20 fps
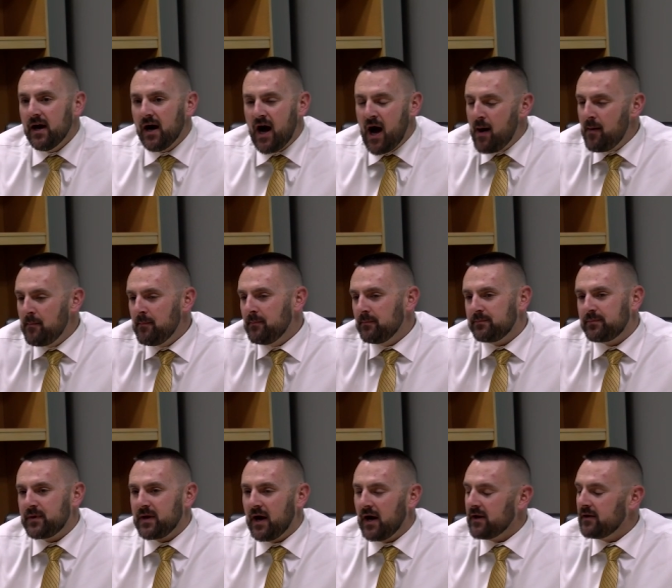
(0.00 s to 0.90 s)
I'm
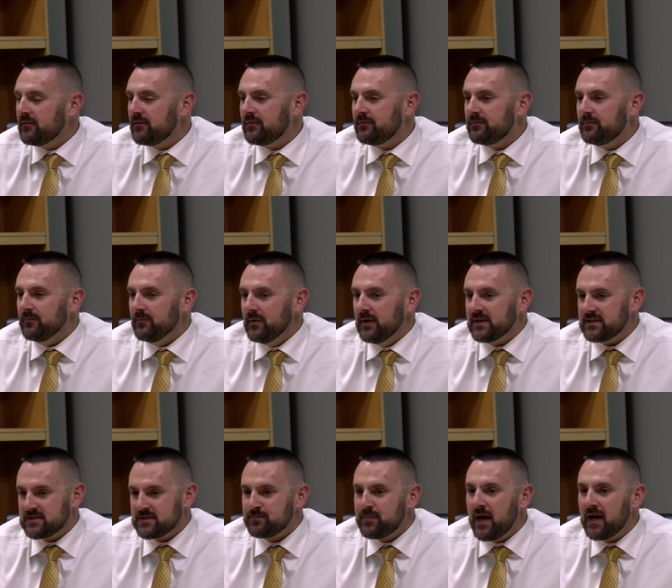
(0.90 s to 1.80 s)
kind of
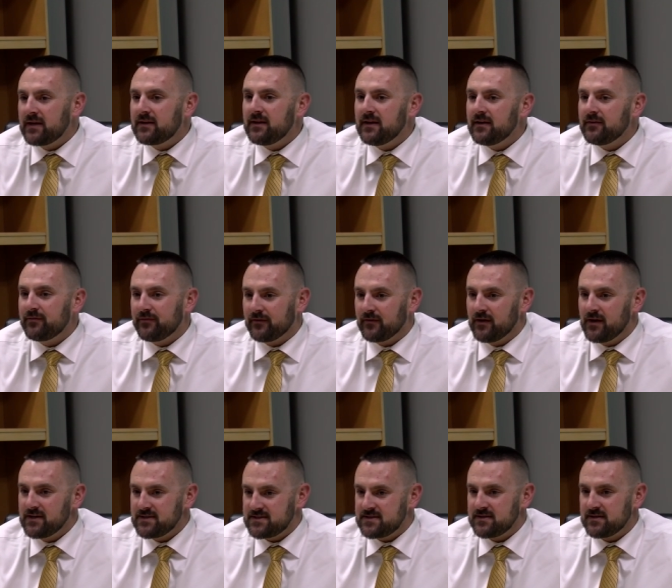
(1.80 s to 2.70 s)
expecting for
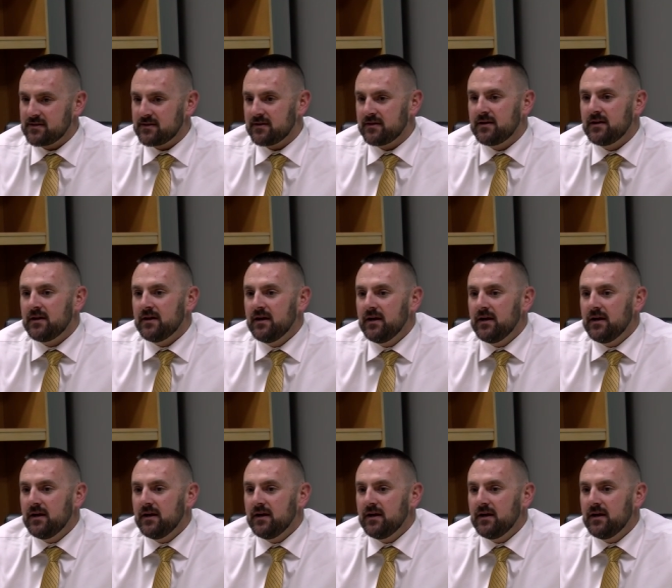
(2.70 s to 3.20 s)
us to